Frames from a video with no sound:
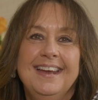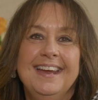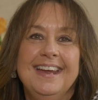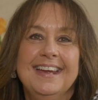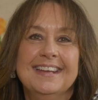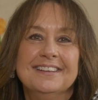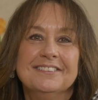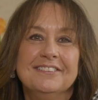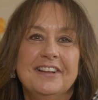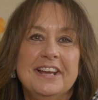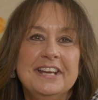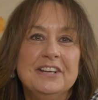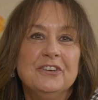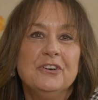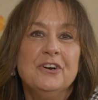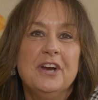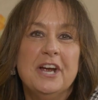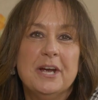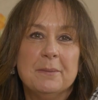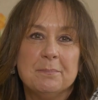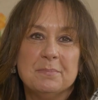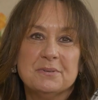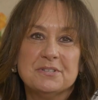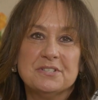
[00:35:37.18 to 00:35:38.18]
In later
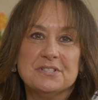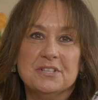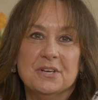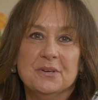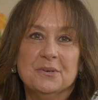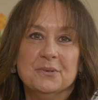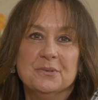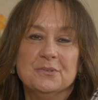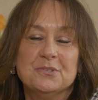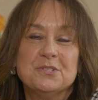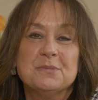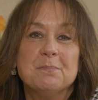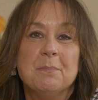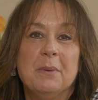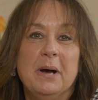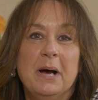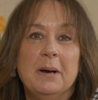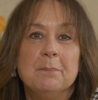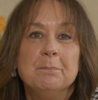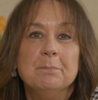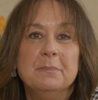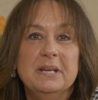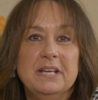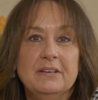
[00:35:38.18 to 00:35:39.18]
episodes,
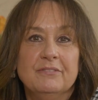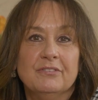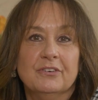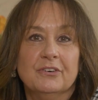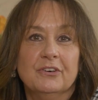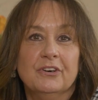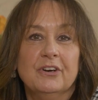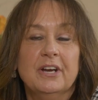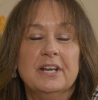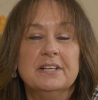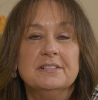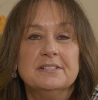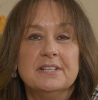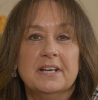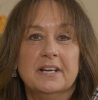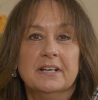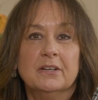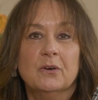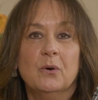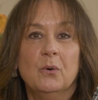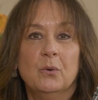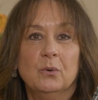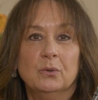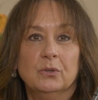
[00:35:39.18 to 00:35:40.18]
Bob Bever and
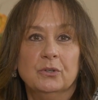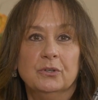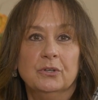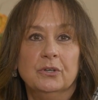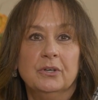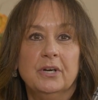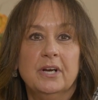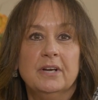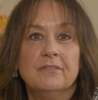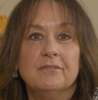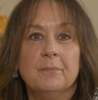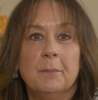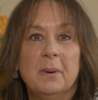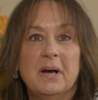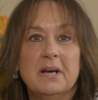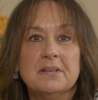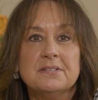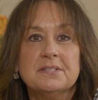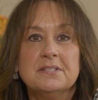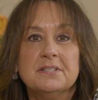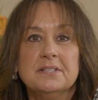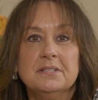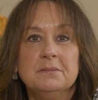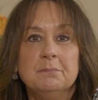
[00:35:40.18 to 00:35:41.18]
Doug Oler of
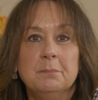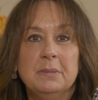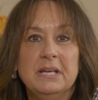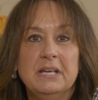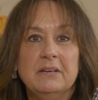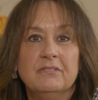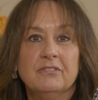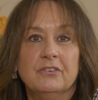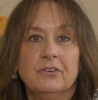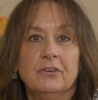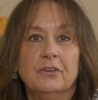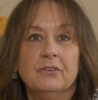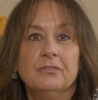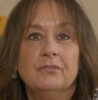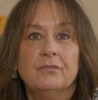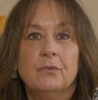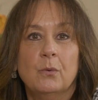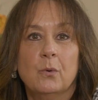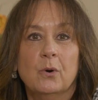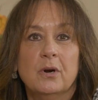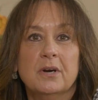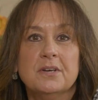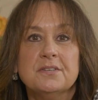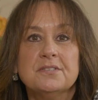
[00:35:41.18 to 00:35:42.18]
Boston Bever,
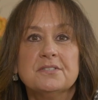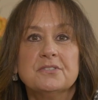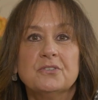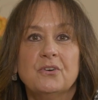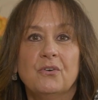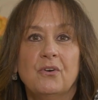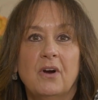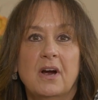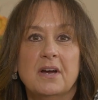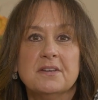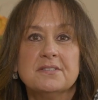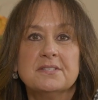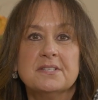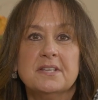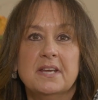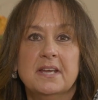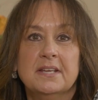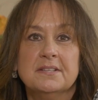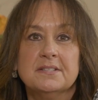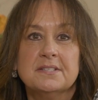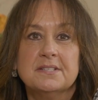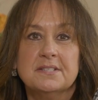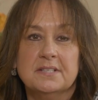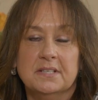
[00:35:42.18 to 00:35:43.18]
Forrest, Cross,
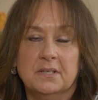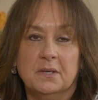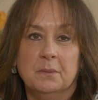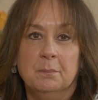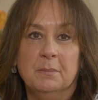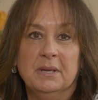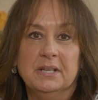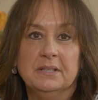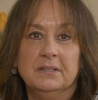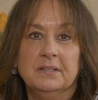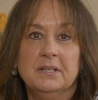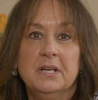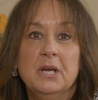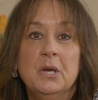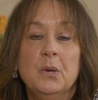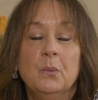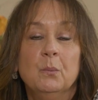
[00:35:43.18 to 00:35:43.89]
and Sickmann